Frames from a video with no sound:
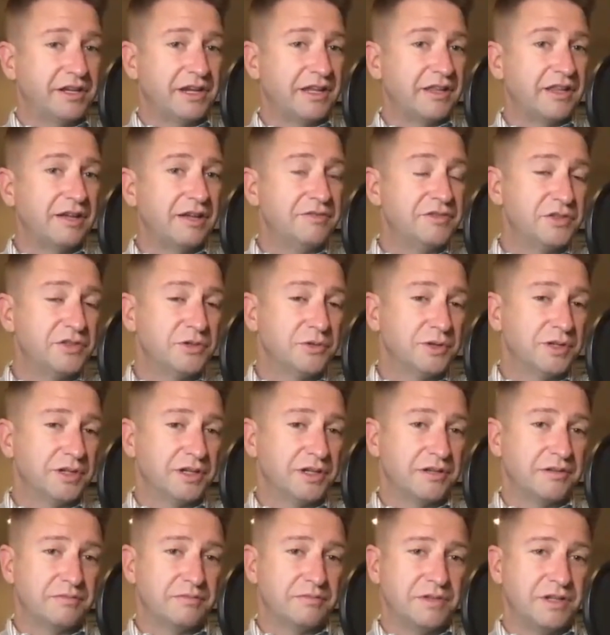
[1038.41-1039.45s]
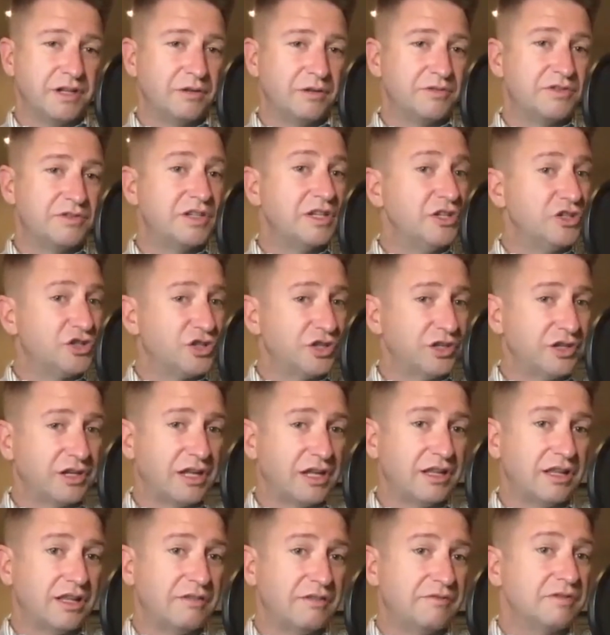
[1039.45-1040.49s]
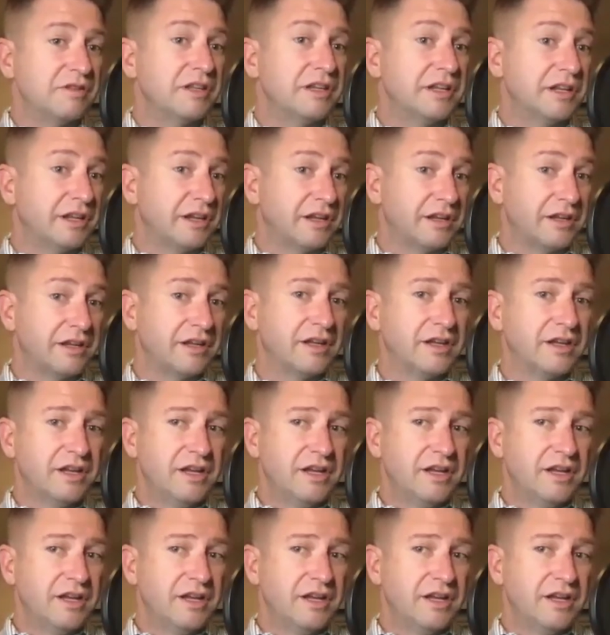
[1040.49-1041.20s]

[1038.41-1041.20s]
I love doing, teaching, I love leading.